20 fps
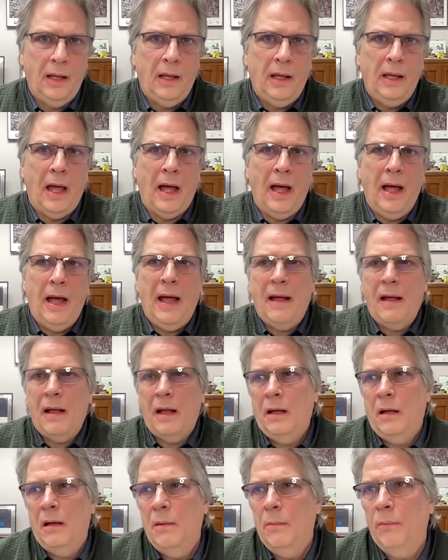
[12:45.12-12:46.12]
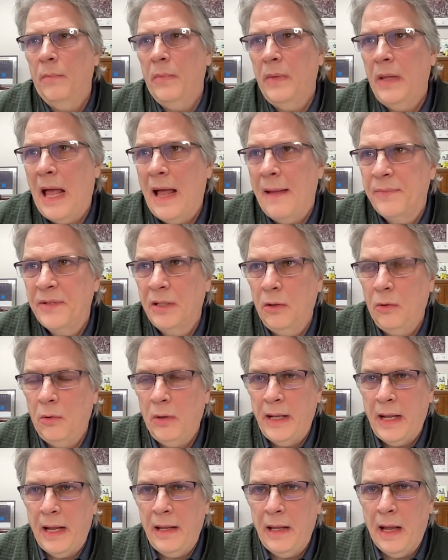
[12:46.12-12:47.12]
Yeah,
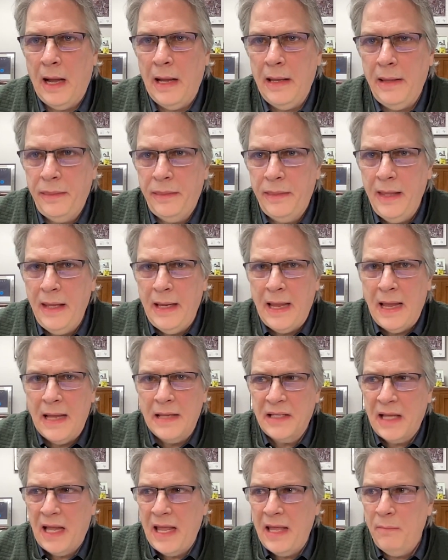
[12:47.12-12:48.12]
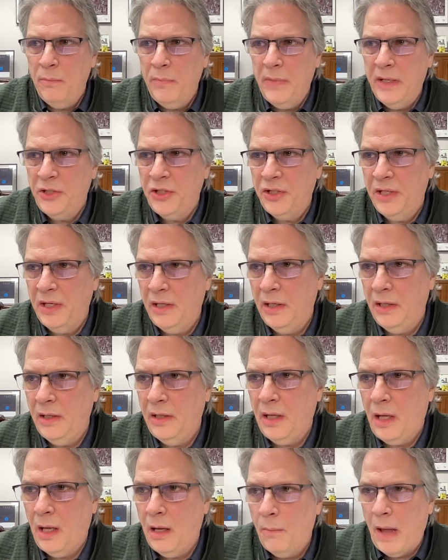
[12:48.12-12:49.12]
absolutely. I think, as I had mentioned,
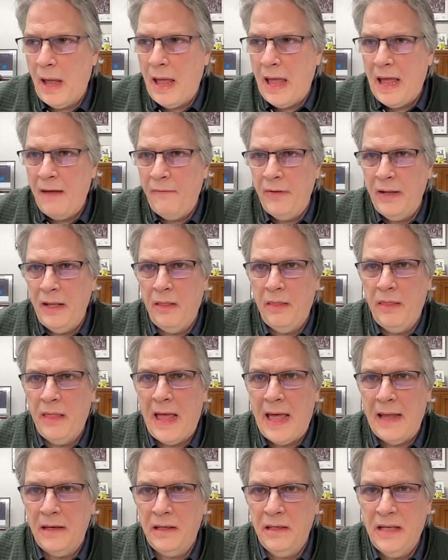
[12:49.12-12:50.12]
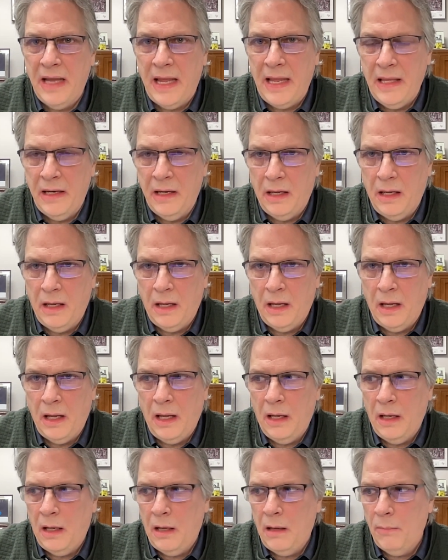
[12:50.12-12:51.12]
having that data
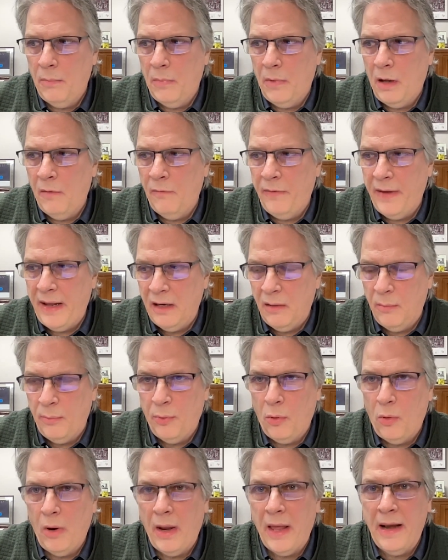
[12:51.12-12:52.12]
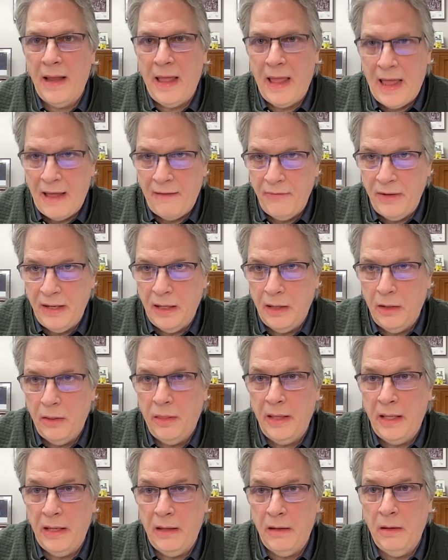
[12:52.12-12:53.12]
available and
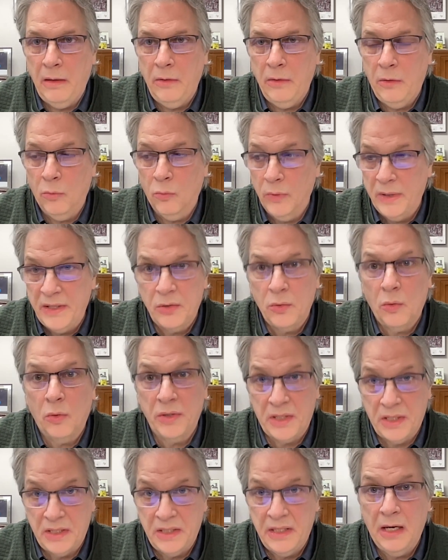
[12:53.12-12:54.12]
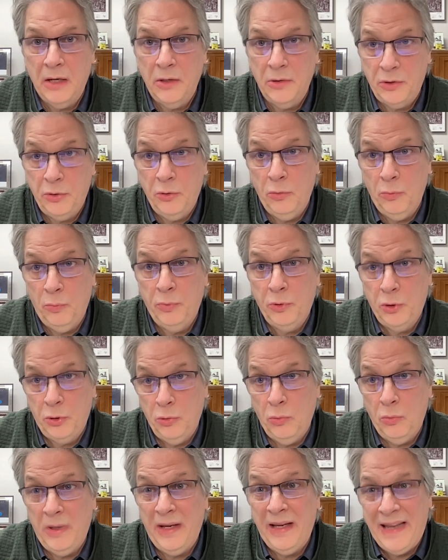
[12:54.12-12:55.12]
having the resources there to
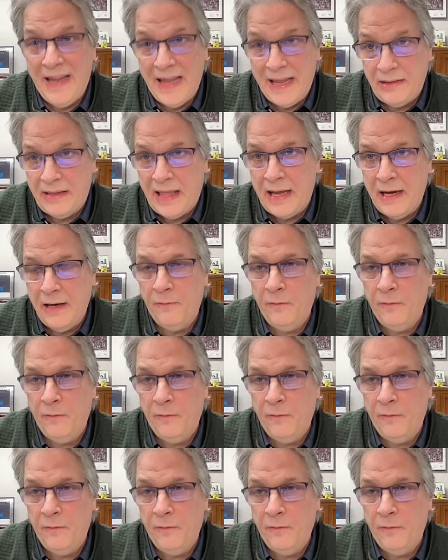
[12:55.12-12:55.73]
get that